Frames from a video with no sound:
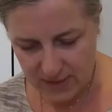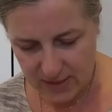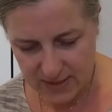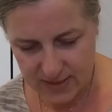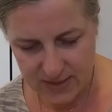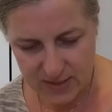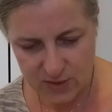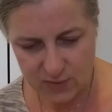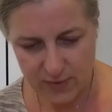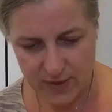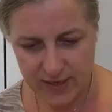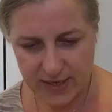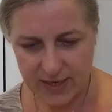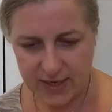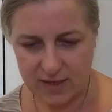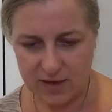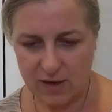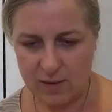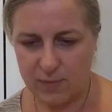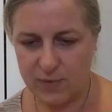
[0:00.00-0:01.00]
this is
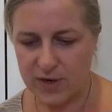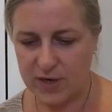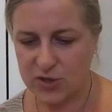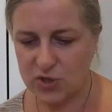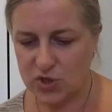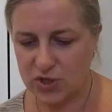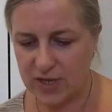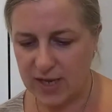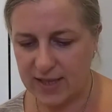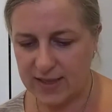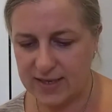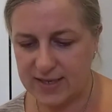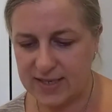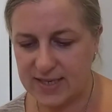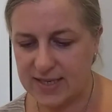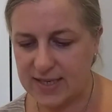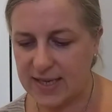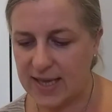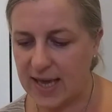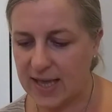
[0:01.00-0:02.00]
writing and comprehension, and
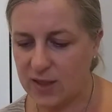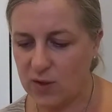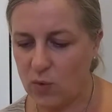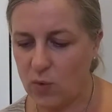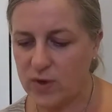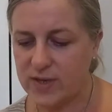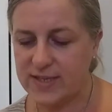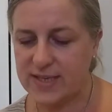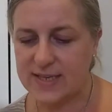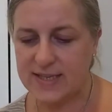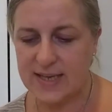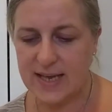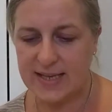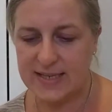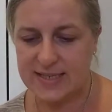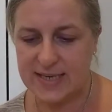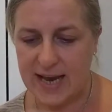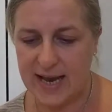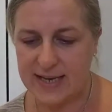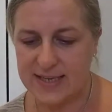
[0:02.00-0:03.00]
this is again quizzes
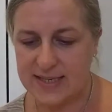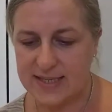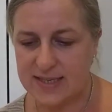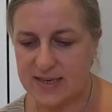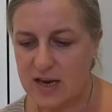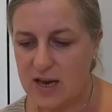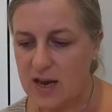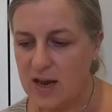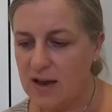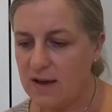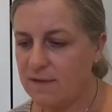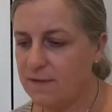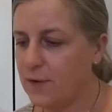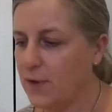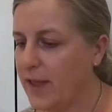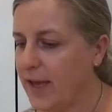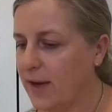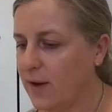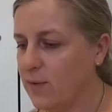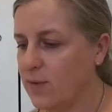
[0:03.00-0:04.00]
and tests
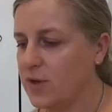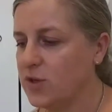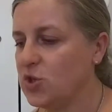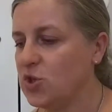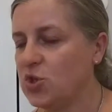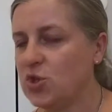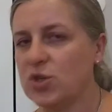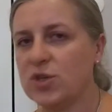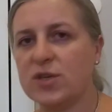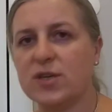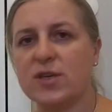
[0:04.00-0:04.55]
for language.